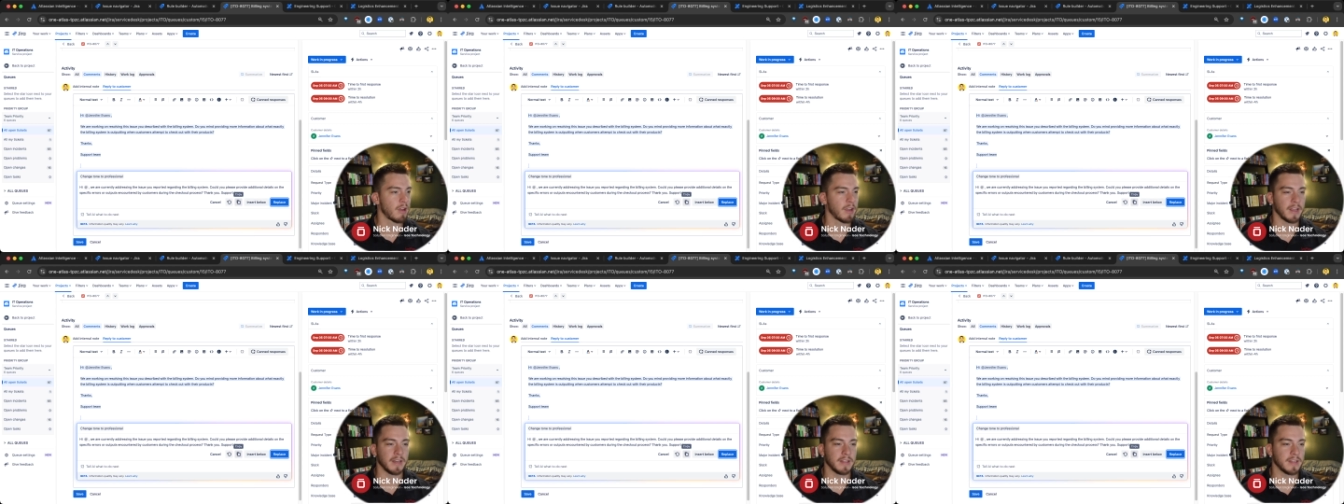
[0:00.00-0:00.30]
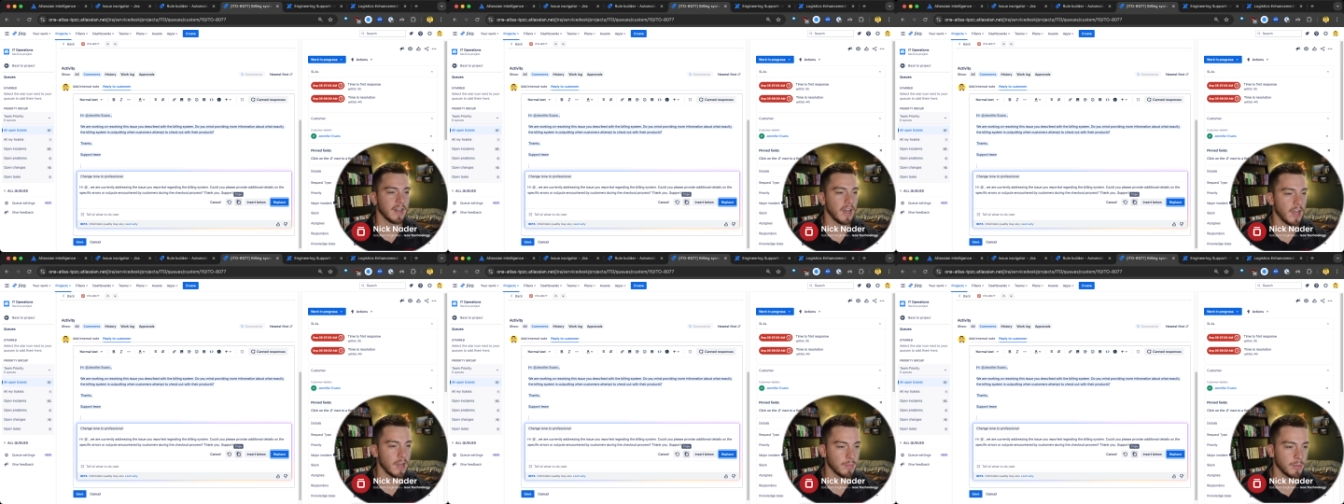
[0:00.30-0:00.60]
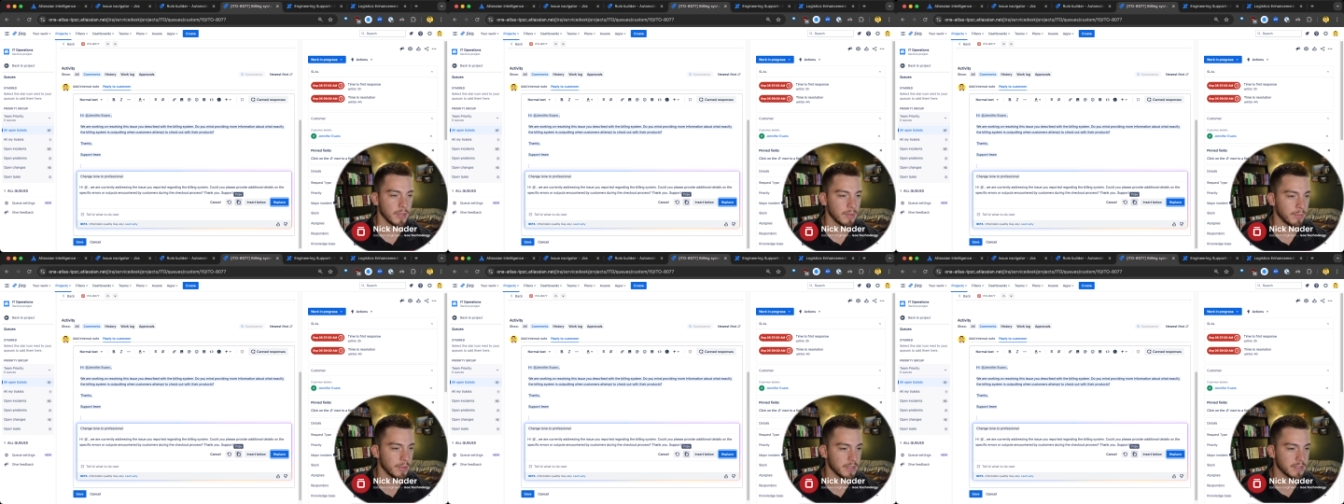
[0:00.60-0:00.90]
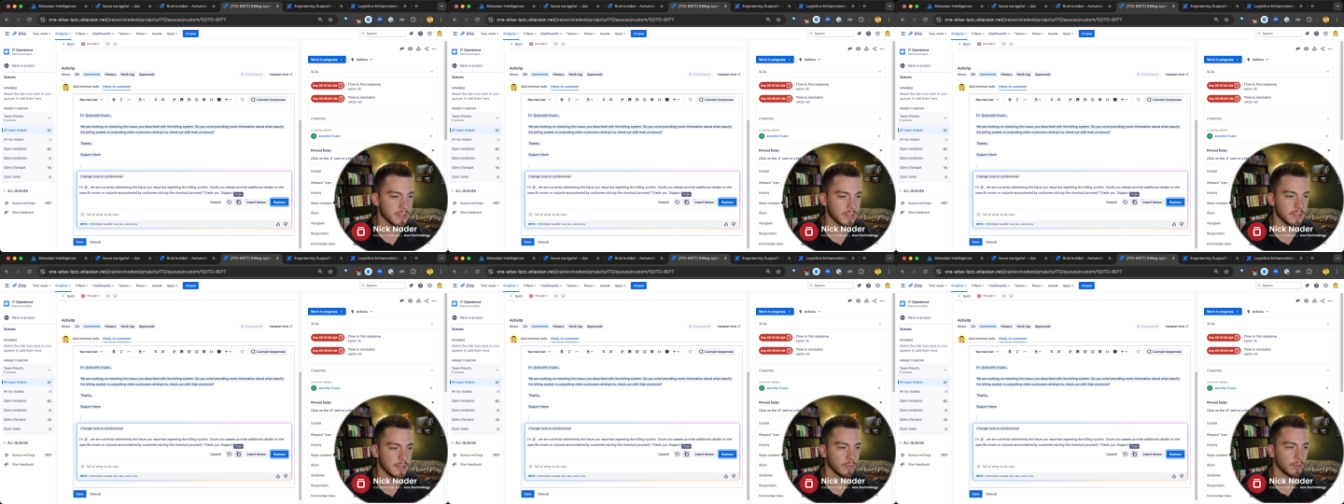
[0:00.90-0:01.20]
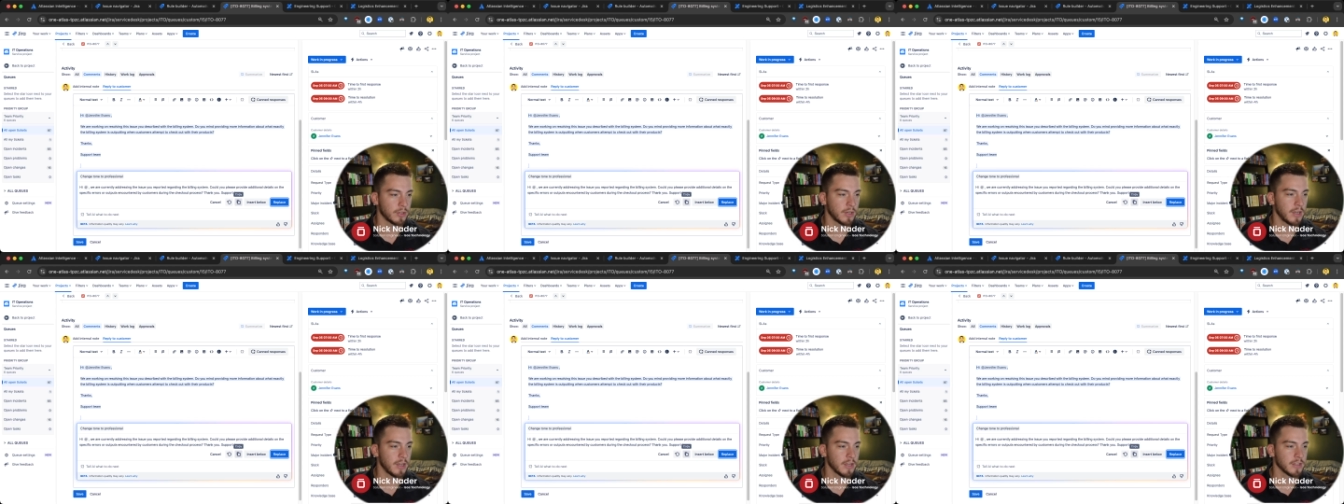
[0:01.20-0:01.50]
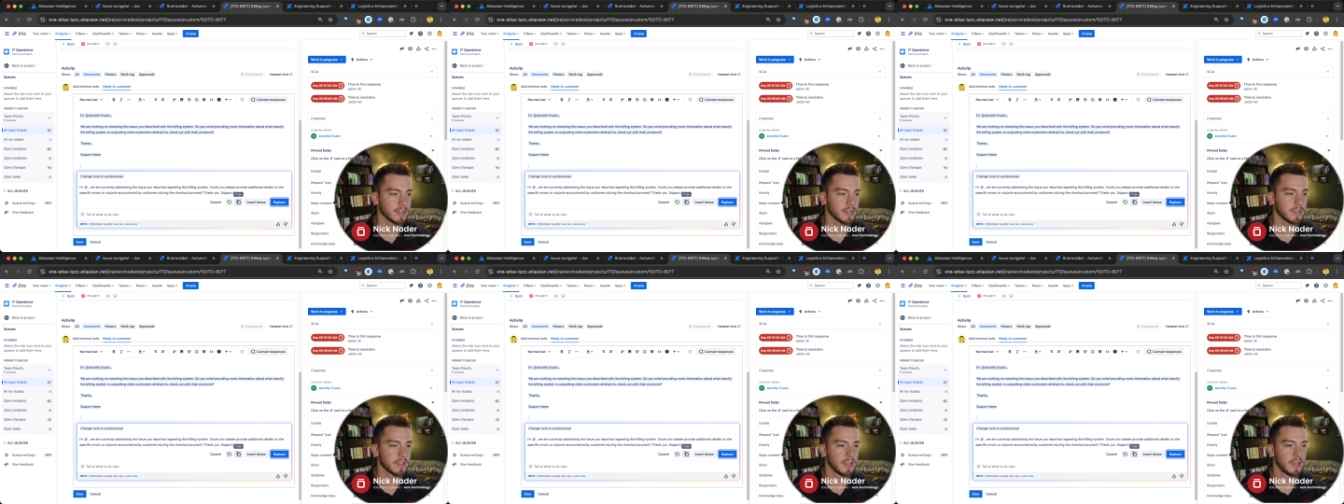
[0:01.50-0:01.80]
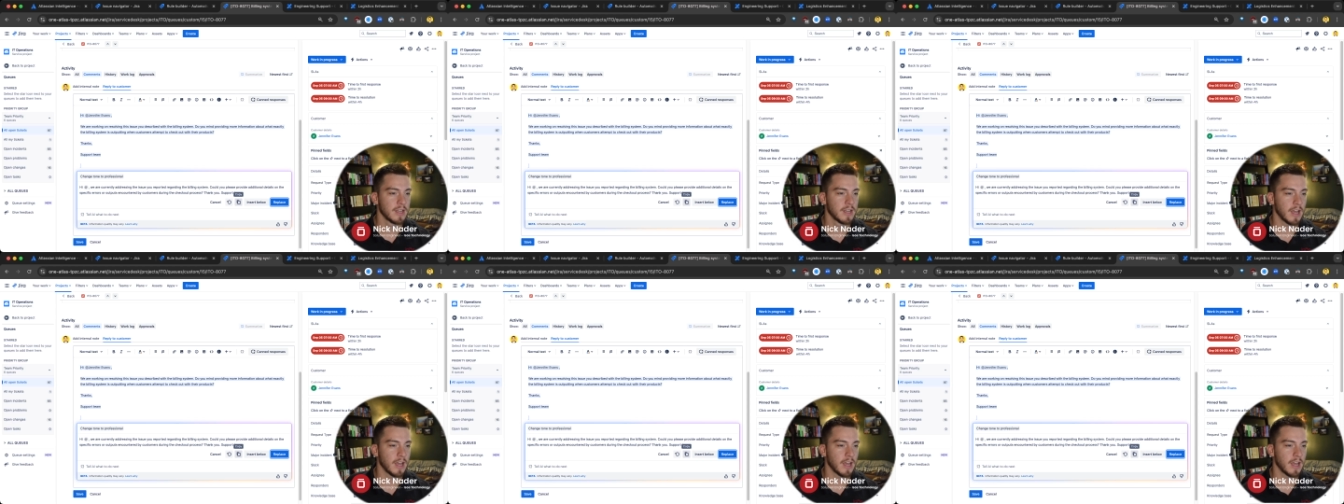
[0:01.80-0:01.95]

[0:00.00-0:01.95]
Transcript: I can copy and paste this somewhere else.